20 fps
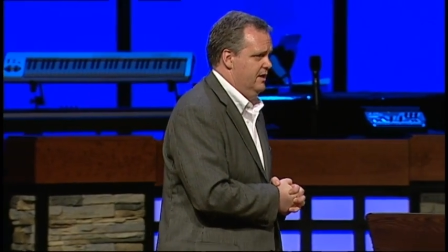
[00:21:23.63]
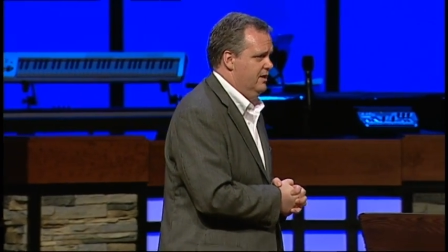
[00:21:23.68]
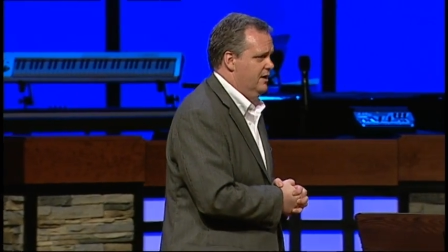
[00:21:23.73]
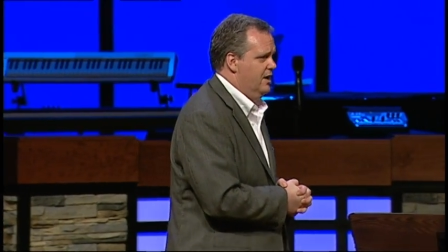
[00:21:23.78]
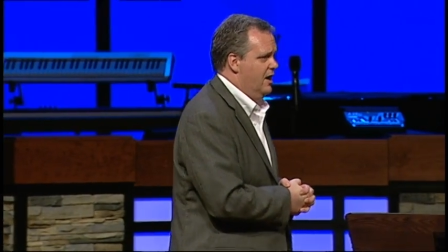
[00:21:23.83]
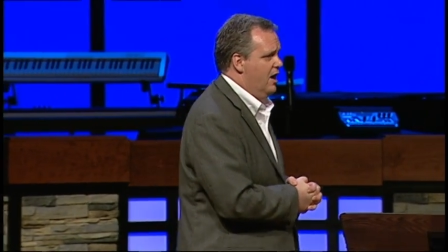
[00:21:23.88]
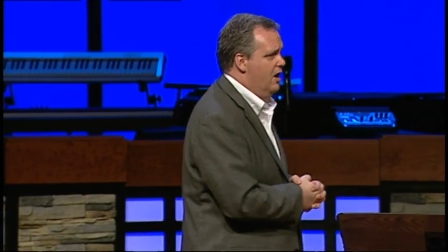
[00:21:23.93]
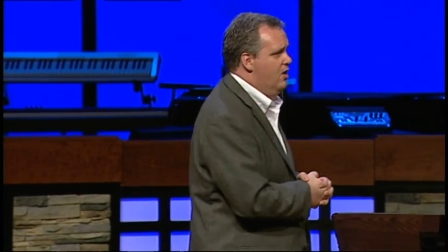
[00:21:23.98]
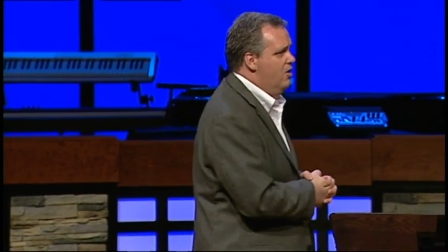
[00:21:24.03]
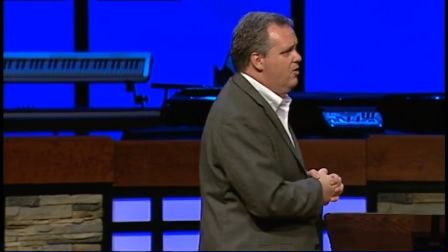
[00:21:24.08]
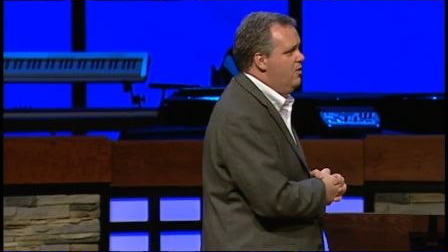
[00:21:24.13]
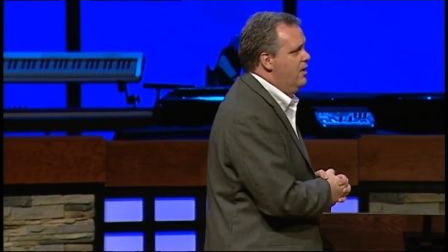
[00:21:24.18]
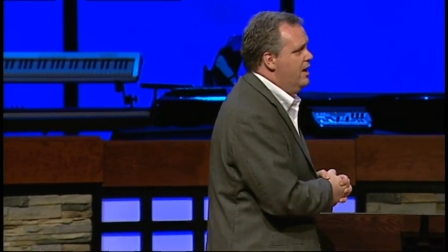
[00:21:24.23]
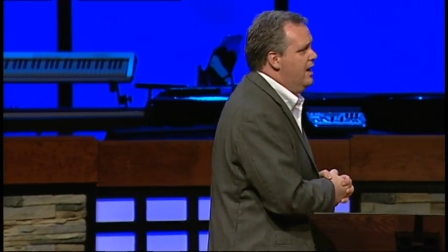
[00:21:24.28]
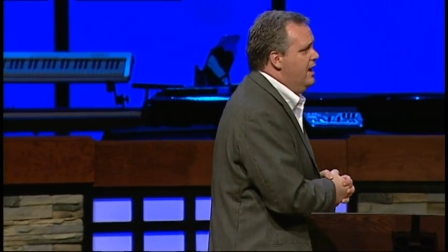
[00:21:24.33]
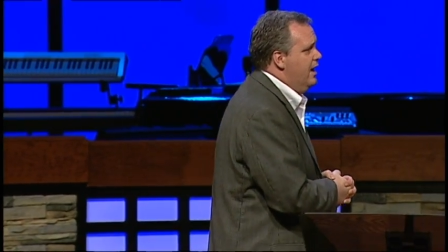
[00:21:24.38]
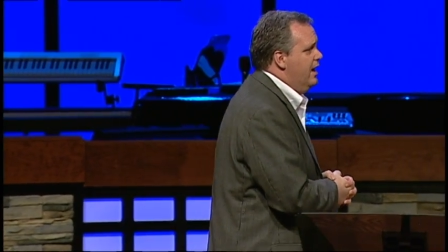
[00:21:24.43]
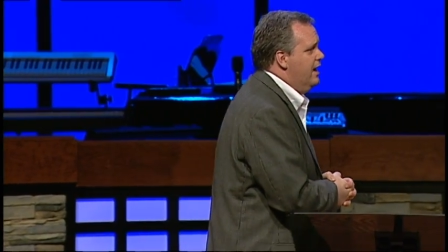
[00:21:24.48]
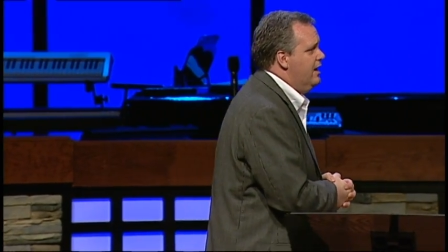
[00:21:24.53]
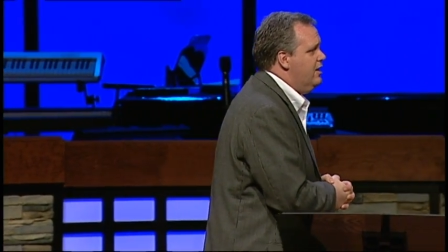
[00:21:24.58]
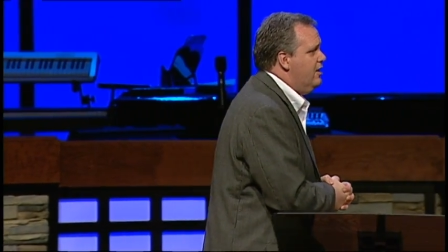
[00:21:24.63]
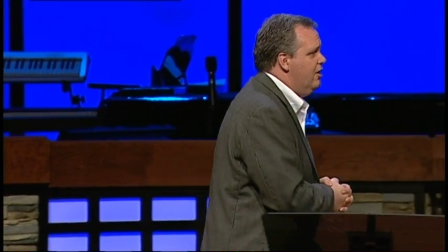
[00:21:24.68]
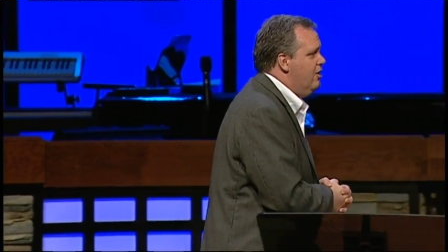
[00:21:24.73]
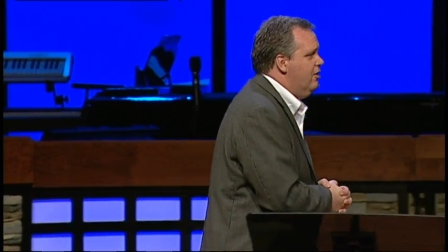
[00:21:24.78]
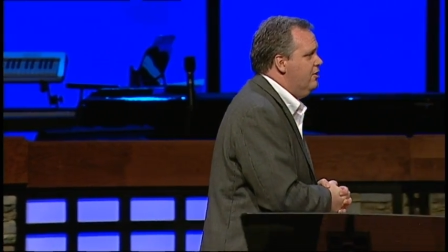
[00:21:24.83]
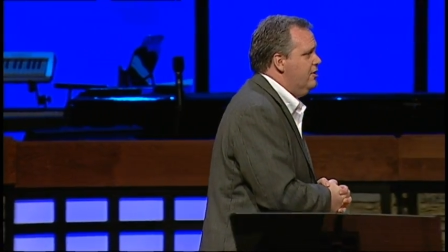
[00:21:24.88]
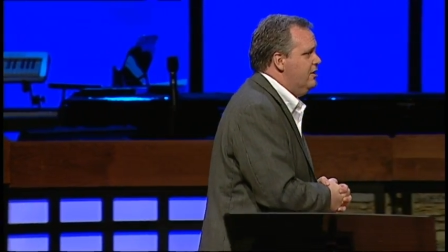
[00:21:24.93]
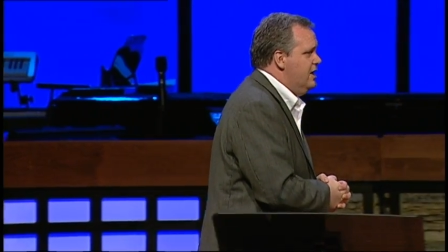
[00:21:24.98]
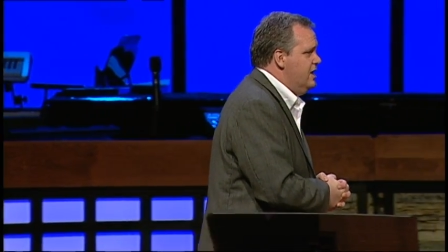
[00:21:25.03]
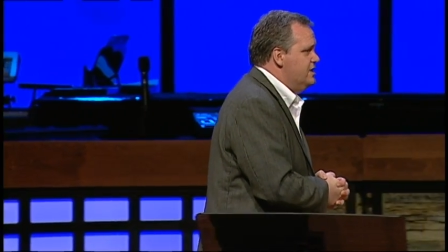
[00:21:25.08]
Go and
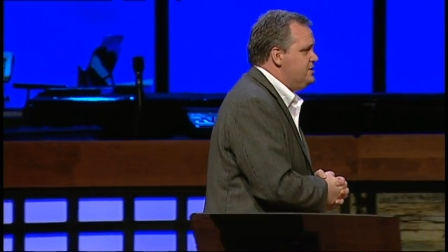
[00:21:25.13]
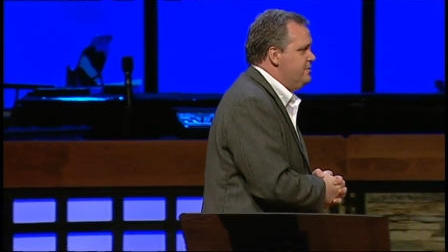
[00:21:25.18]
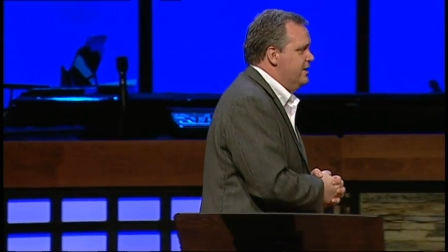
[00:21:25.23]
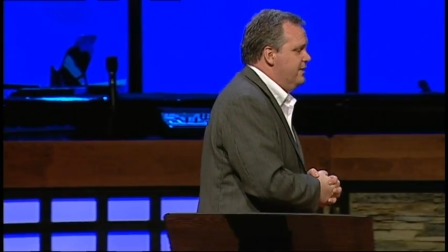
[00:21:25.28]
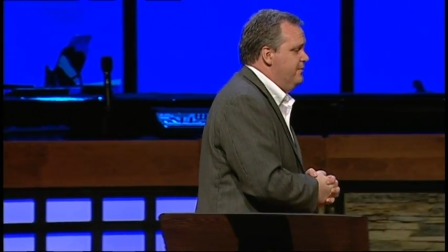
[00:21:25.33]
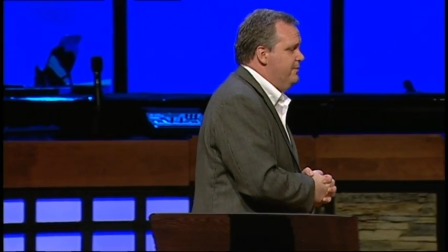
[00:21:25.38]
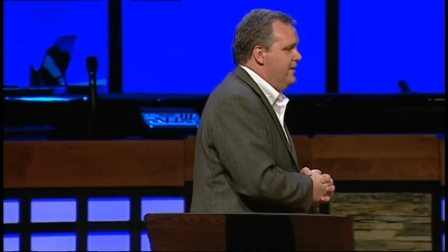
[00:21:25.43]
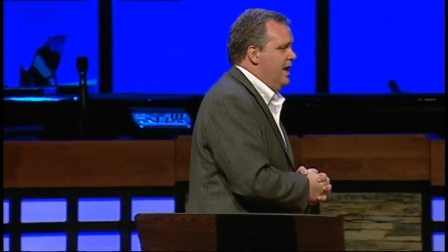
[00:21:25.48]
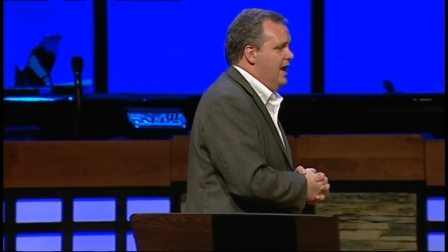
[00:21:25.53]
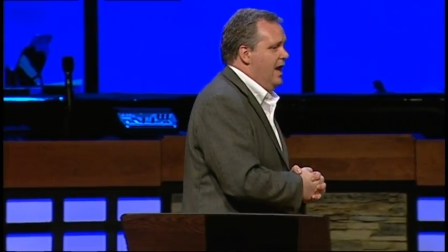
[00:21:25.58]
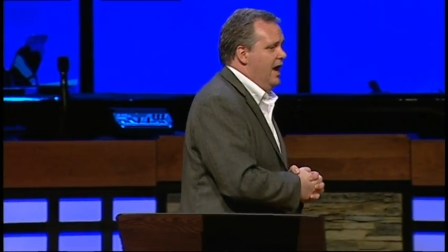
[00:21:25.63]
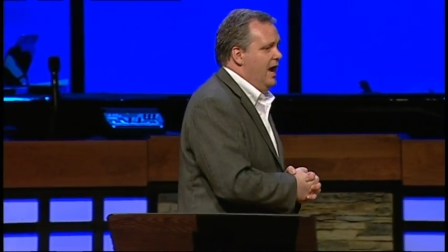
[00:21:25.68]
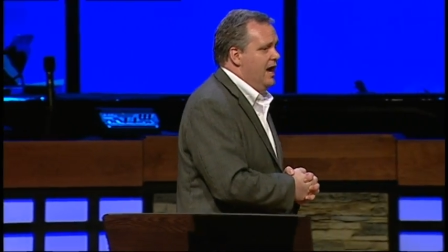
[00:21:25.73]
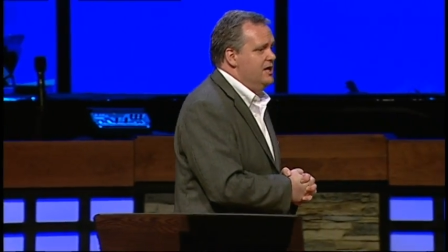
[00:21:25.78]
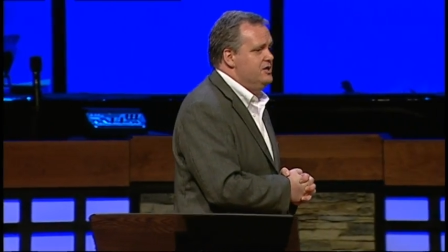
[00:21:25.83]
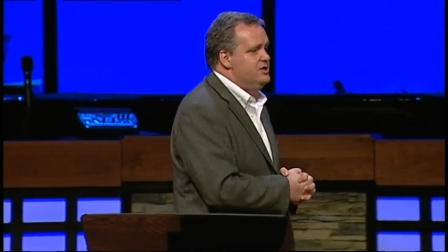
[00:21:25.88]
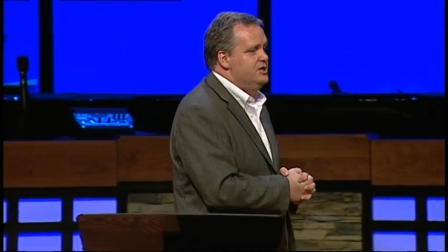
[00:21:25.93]
call your husband. And